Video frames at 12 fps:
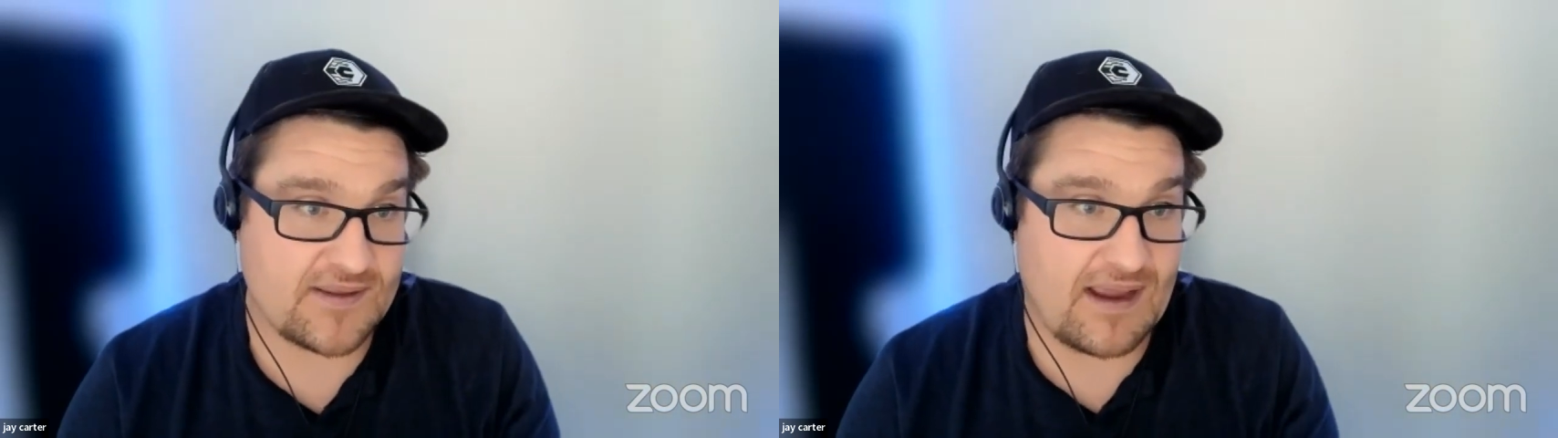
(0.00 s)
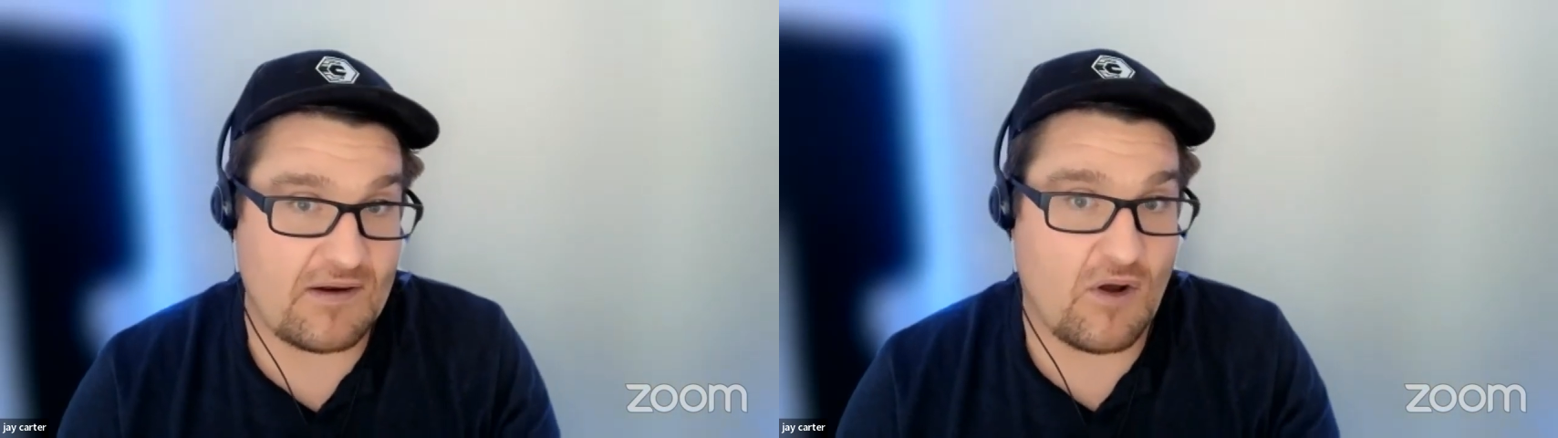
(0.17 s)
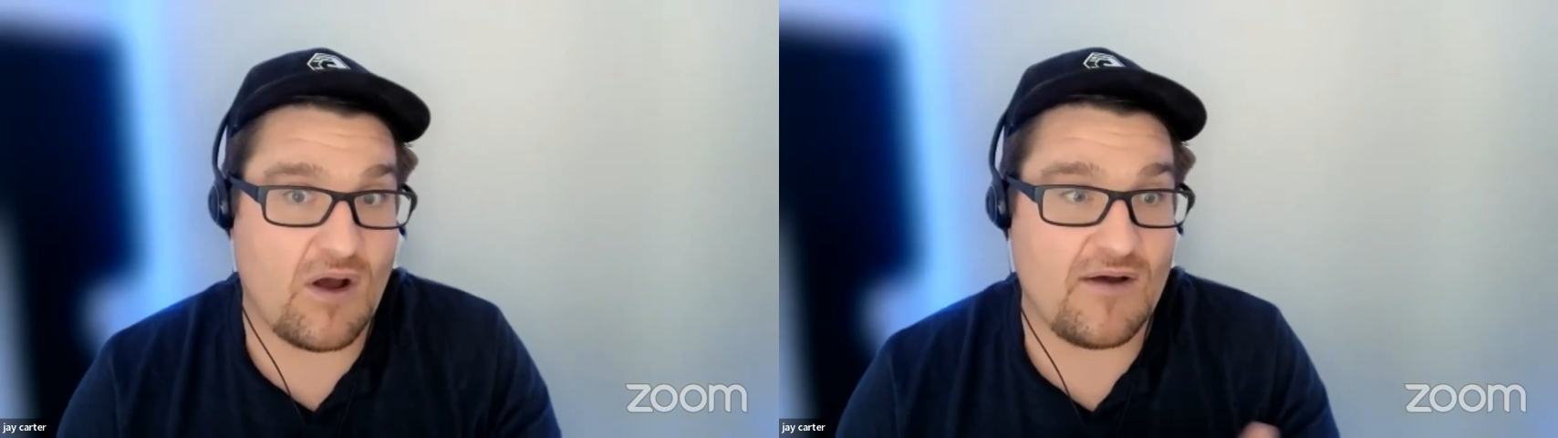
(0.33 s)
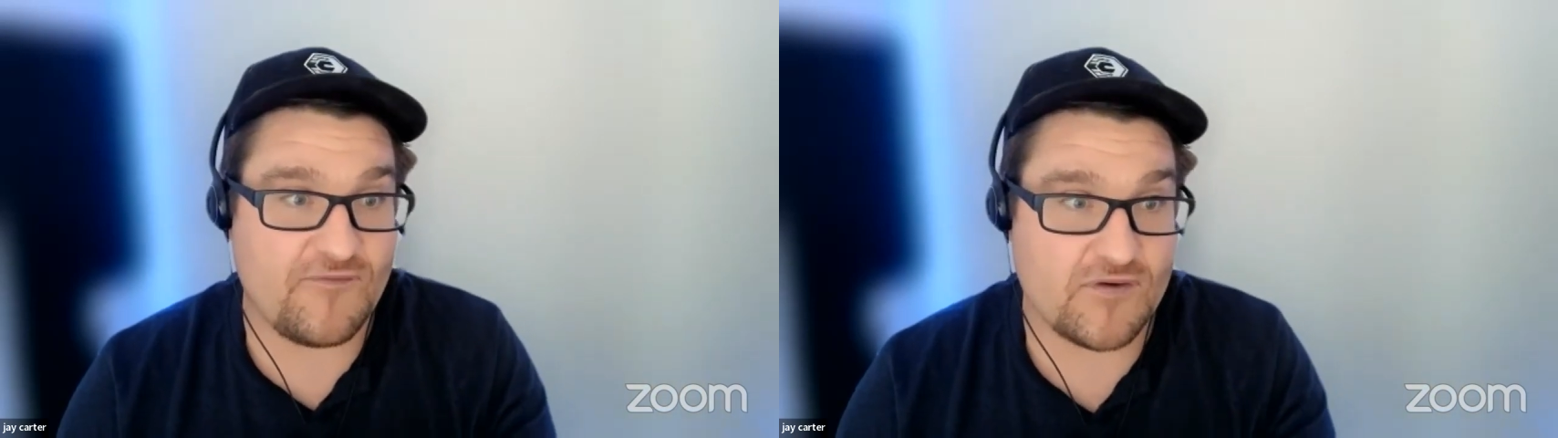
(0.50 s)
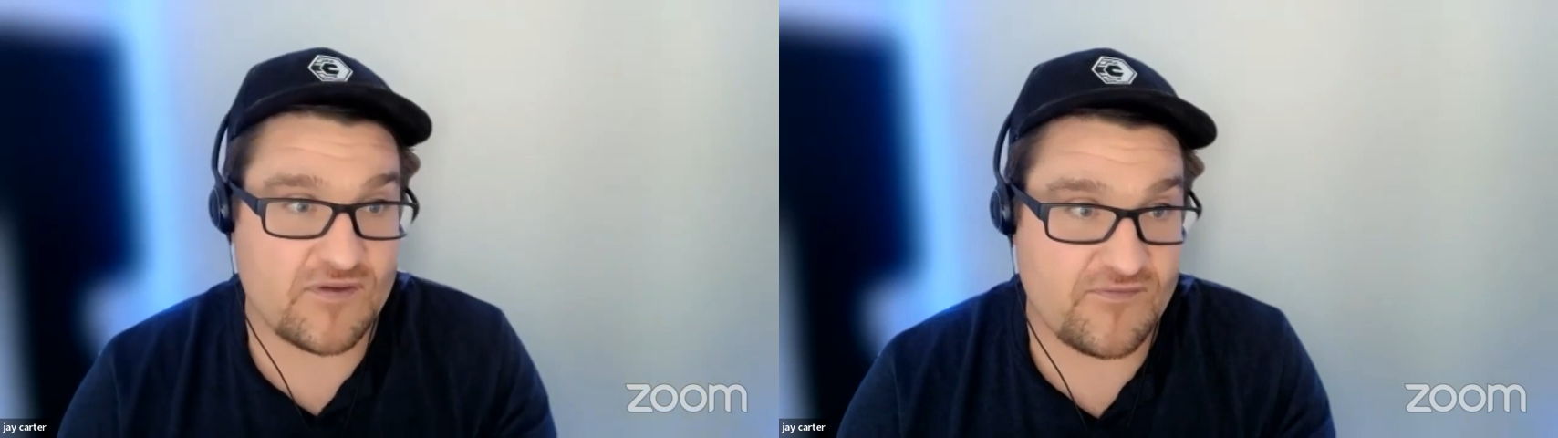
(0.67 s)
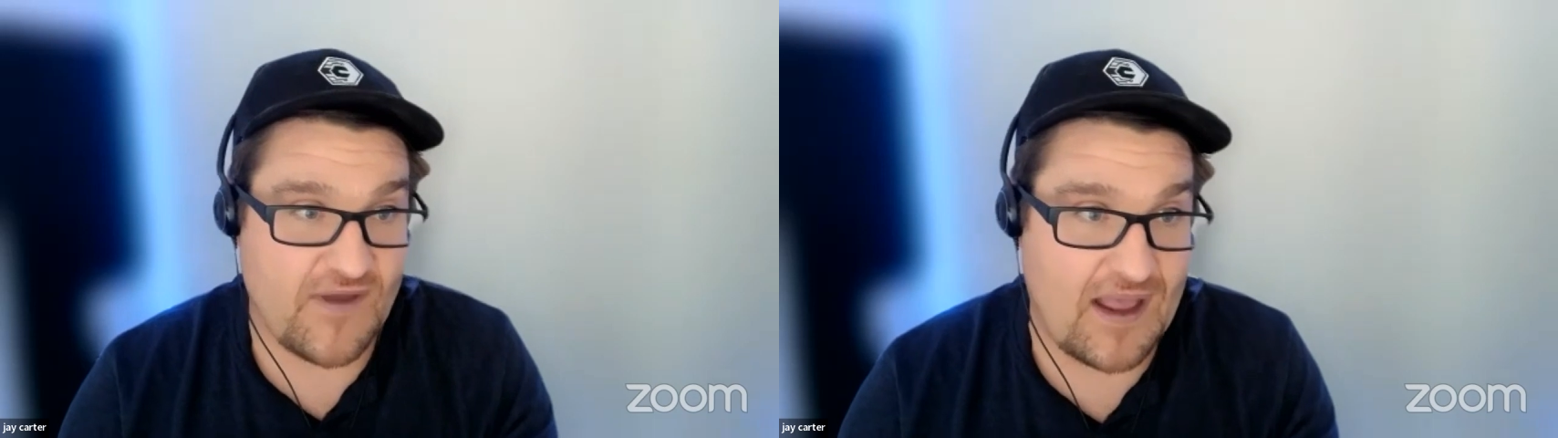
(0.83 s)
that
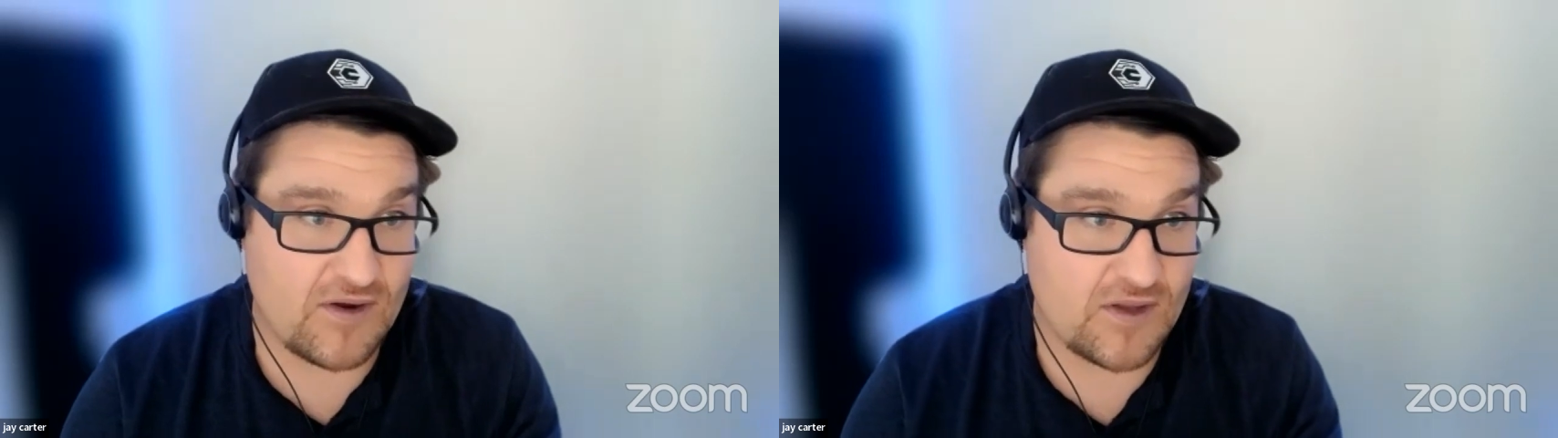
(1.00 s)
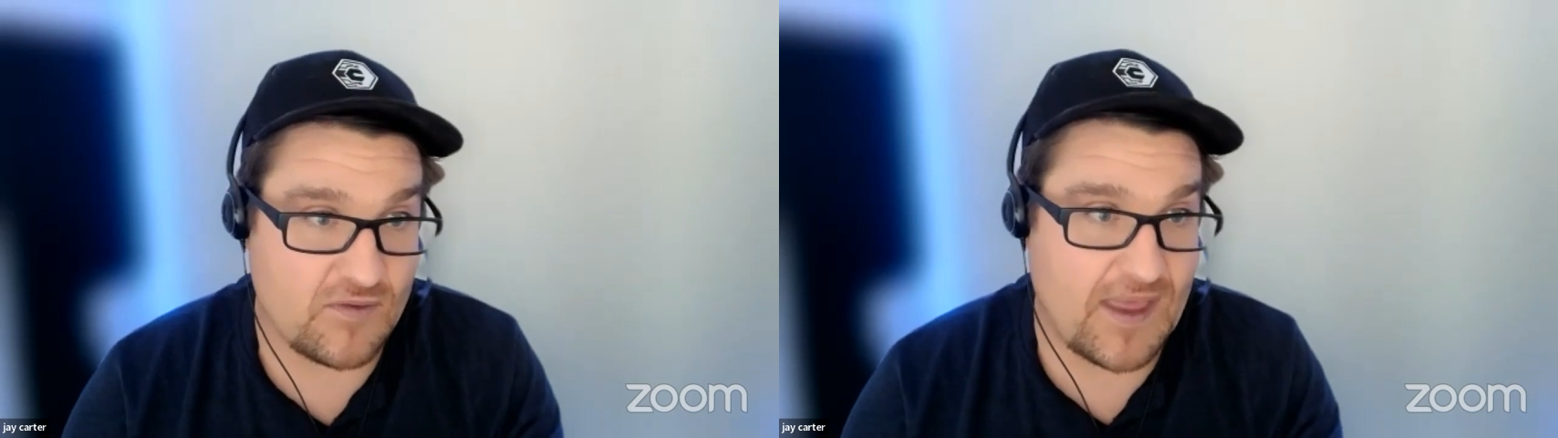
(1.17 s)
offers value,